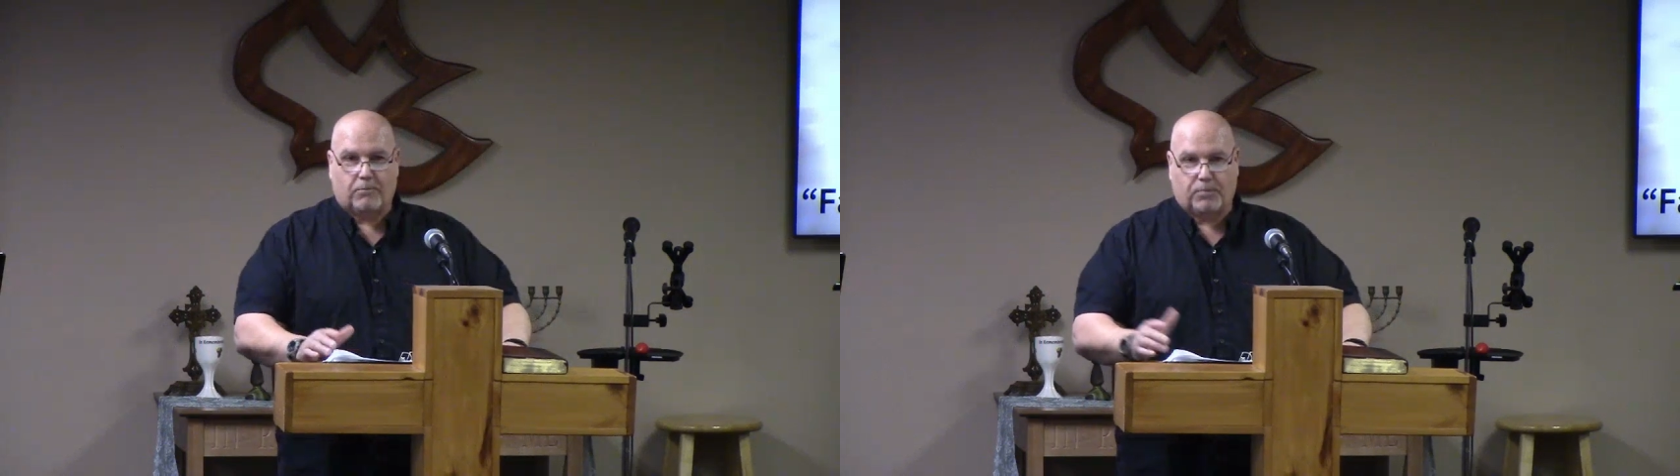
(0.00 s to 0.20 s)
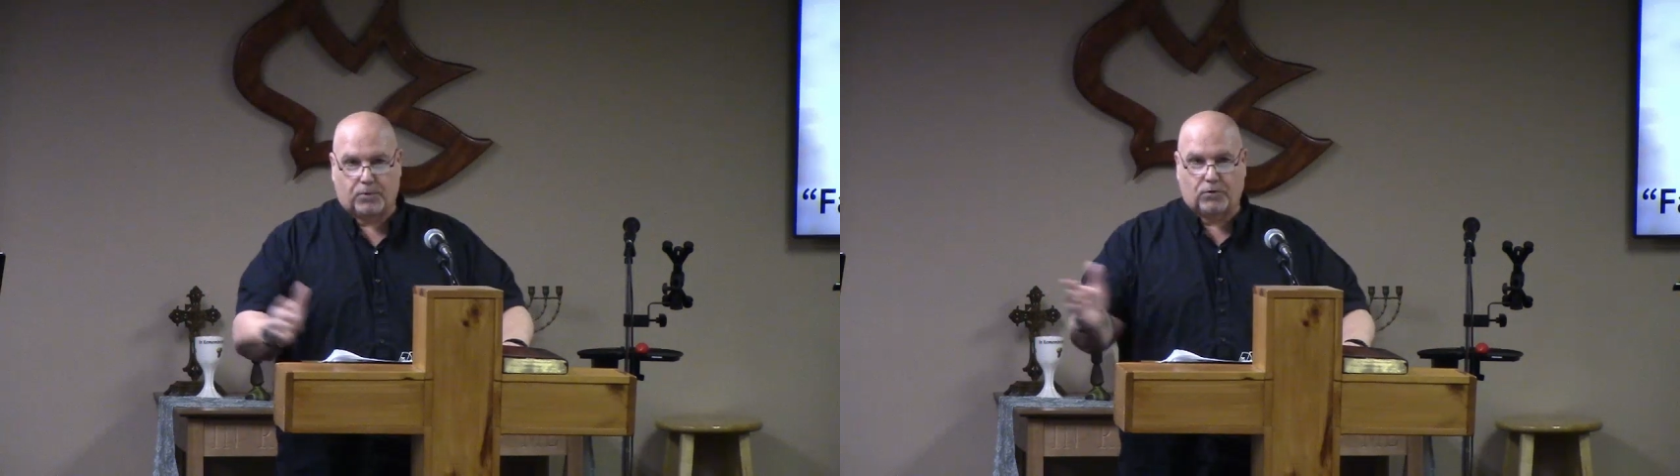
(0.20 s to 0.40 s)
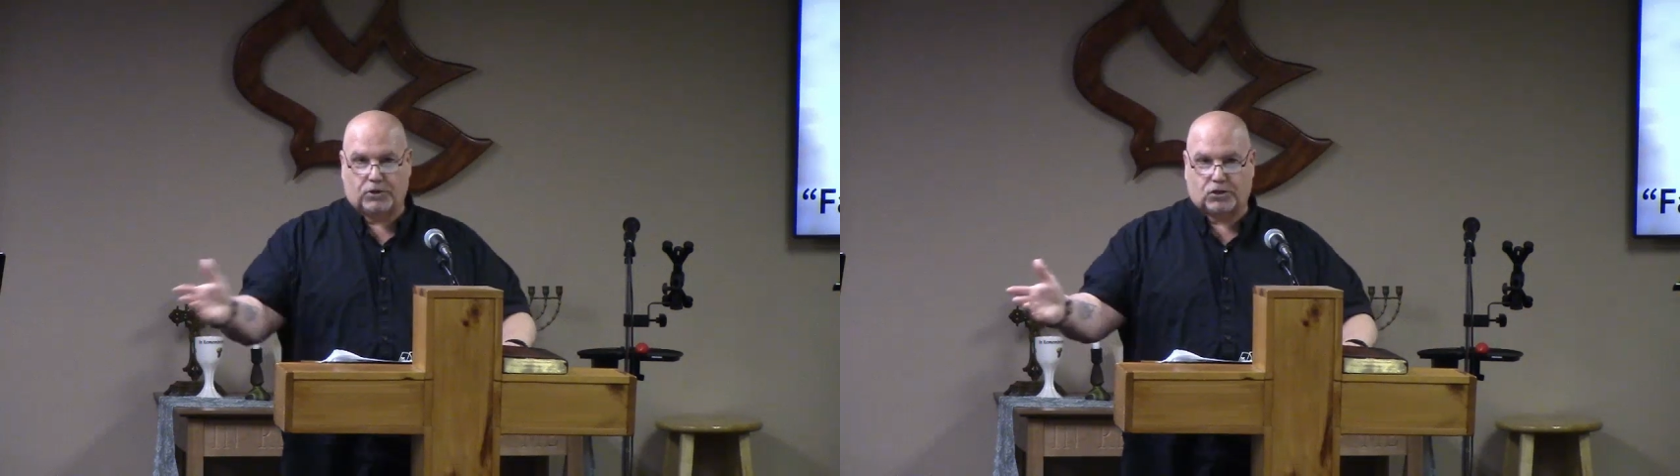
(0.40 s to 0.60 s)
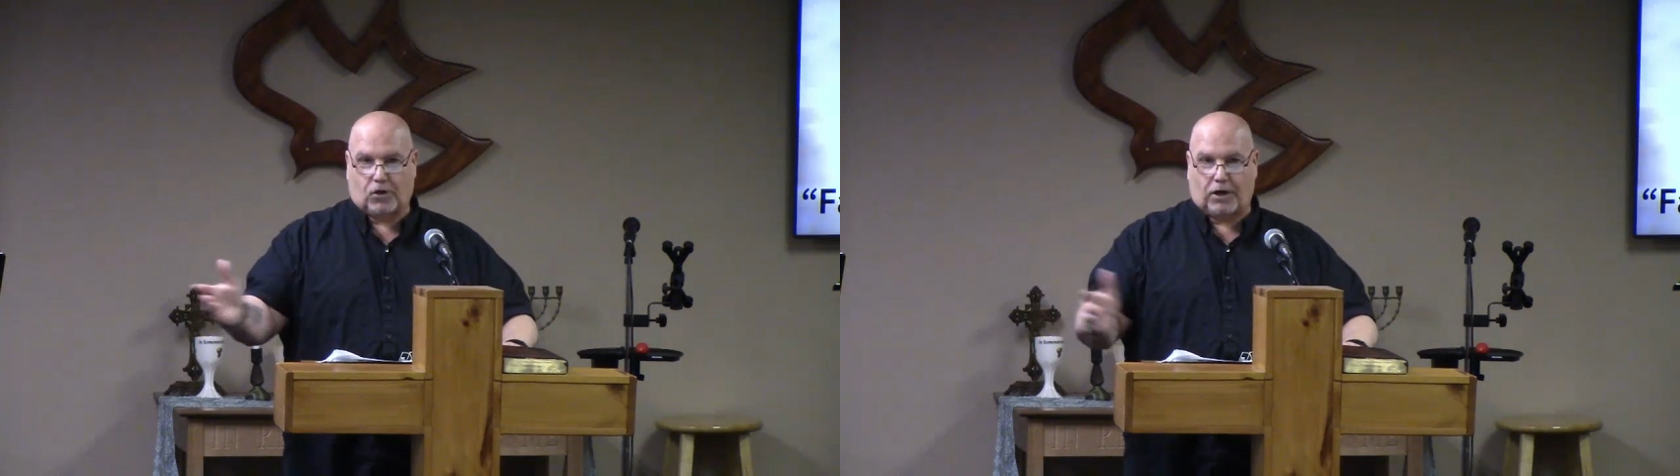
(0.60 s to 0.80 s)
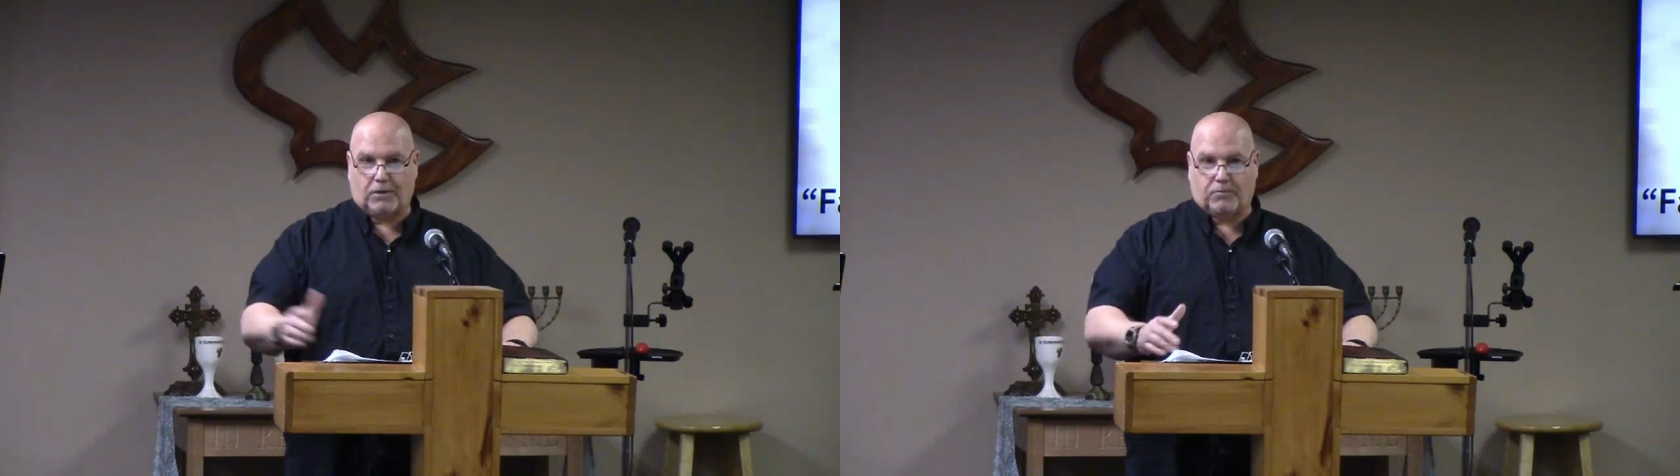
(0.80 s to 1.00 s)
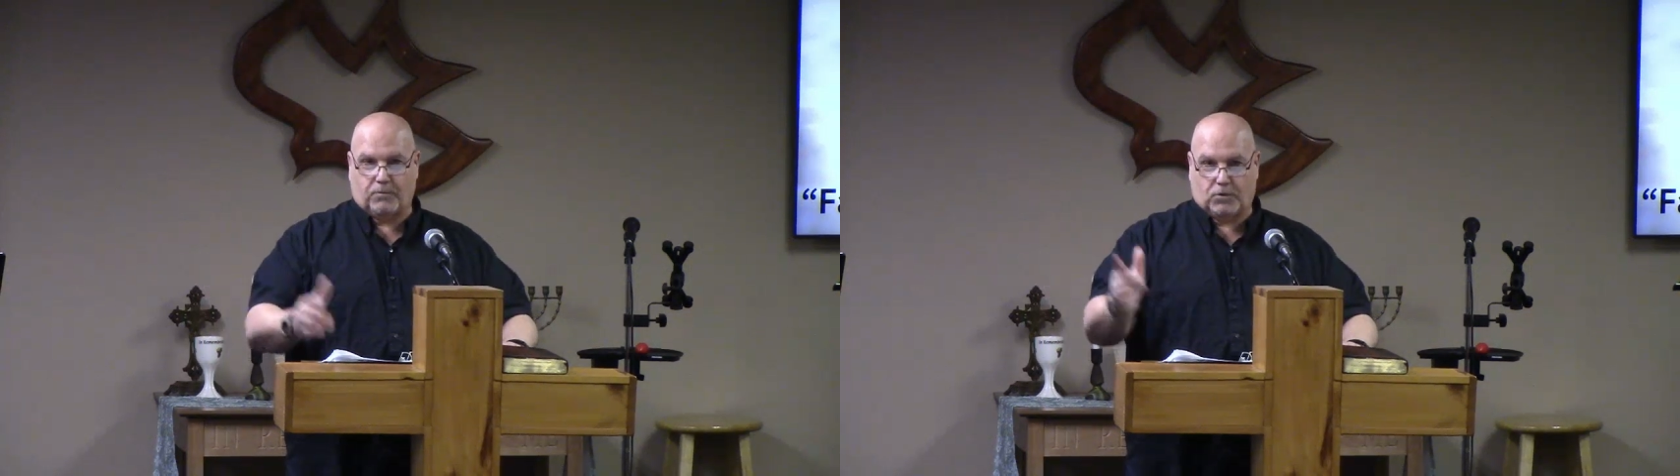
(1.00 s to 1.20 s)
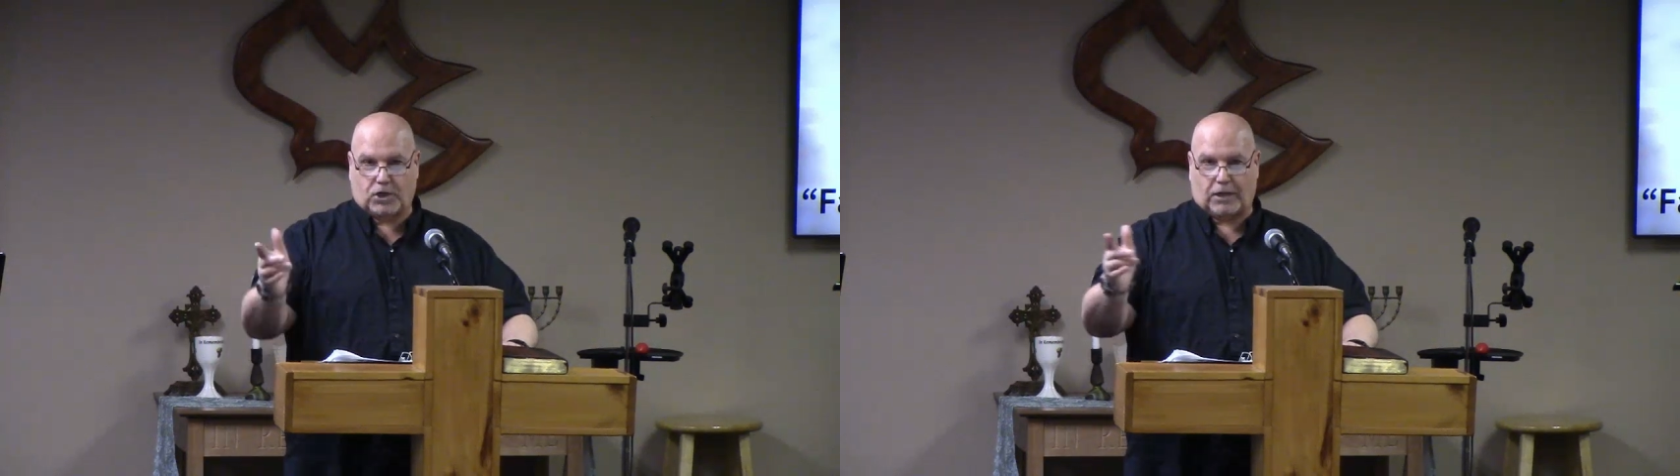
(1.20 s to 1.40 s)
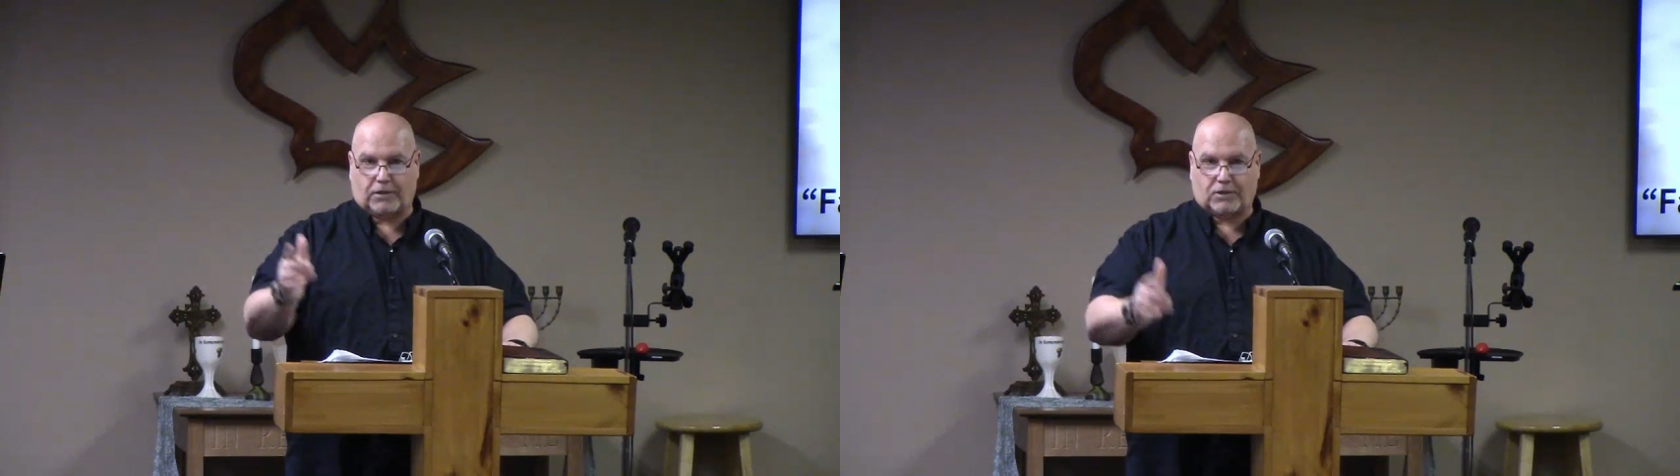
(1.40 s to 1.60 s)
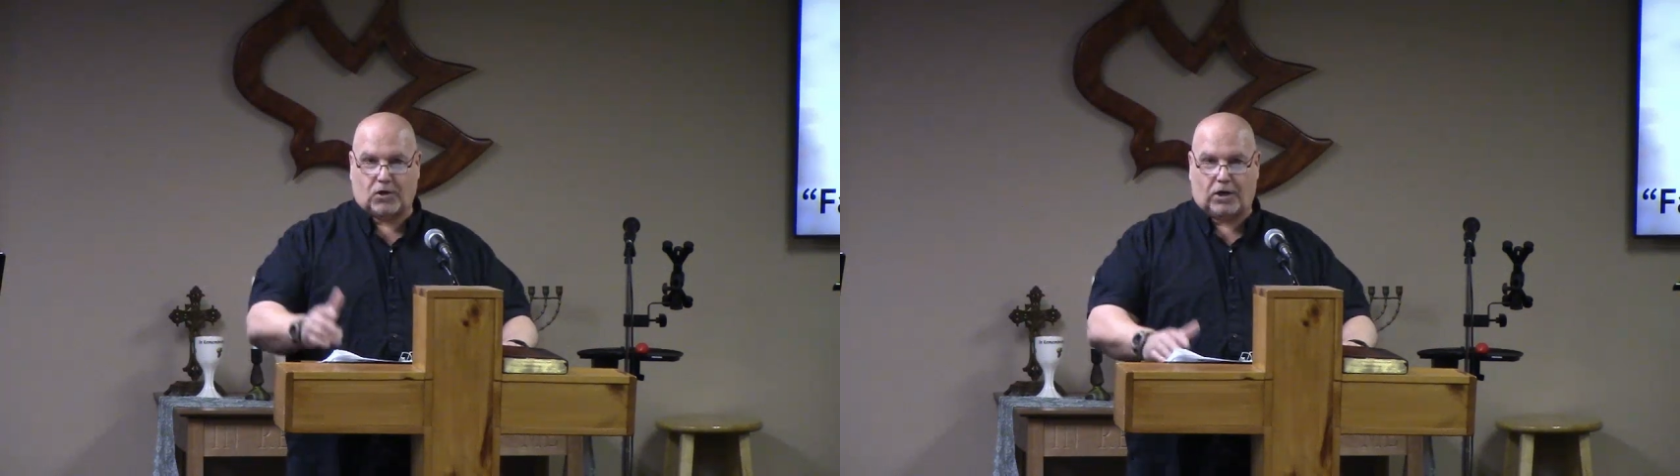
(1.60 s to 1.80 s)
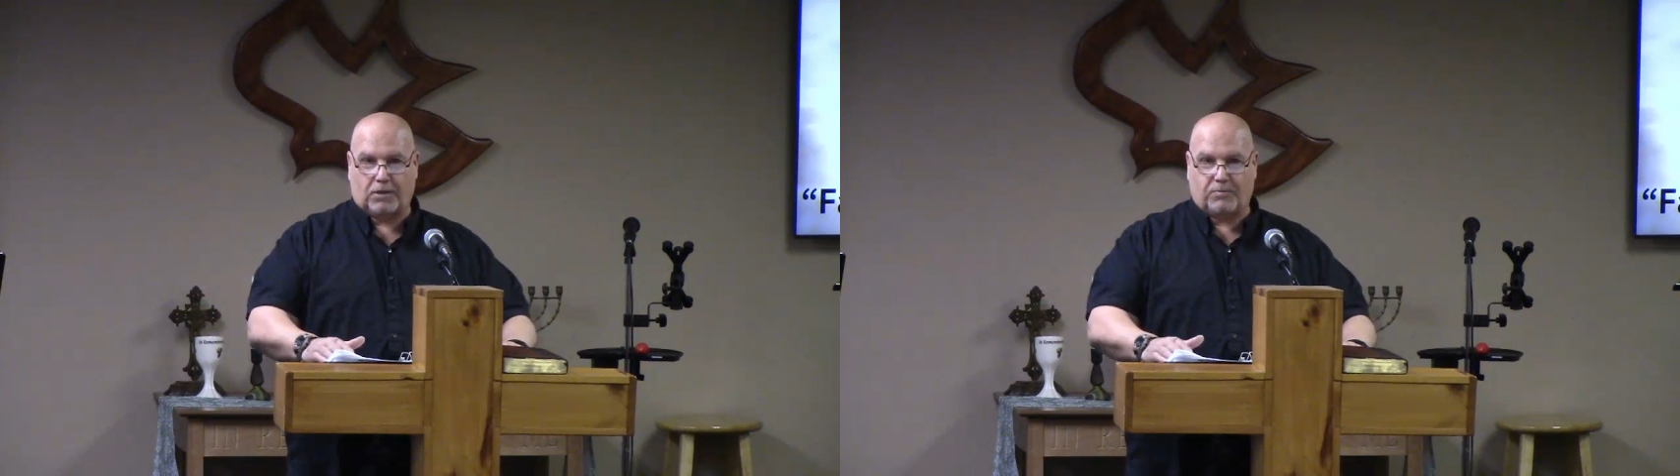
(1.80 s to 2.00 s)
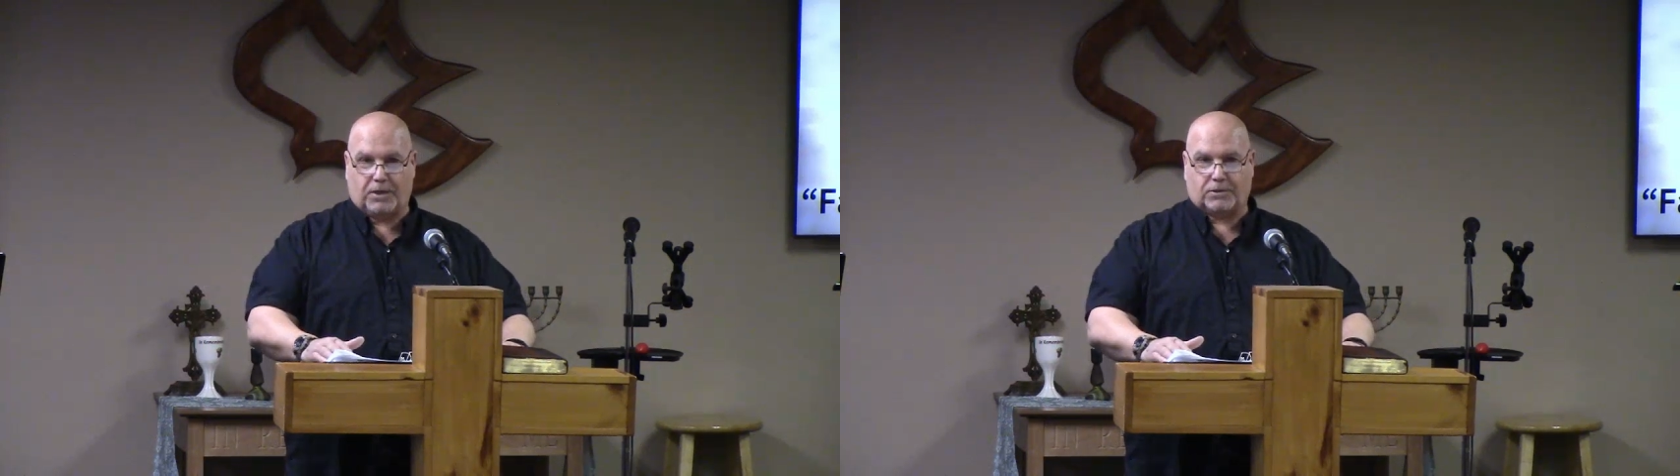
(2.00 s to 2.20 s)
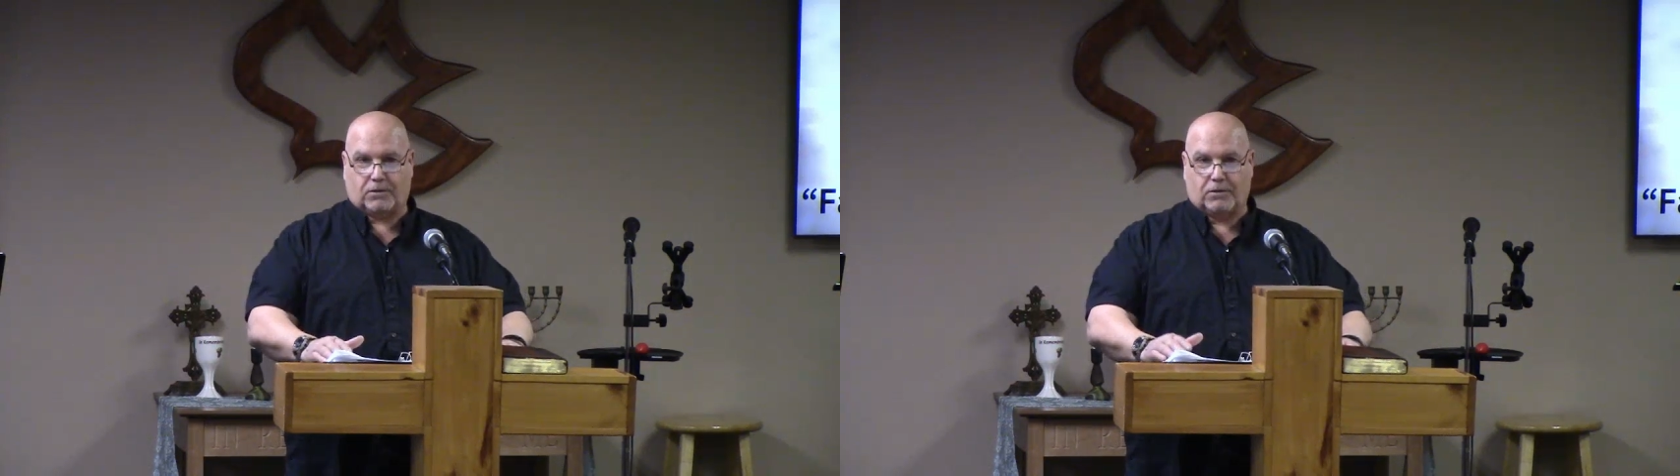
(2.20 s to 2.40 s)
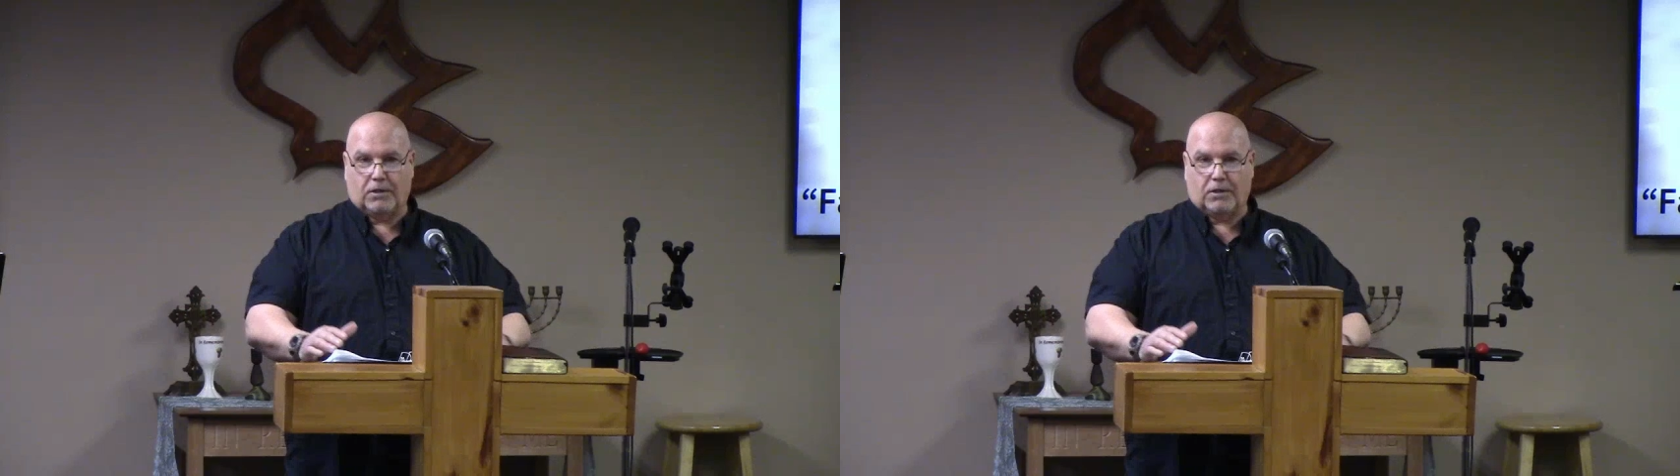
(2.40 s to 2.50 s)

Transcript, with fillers: blew the starting shot the starting pistol,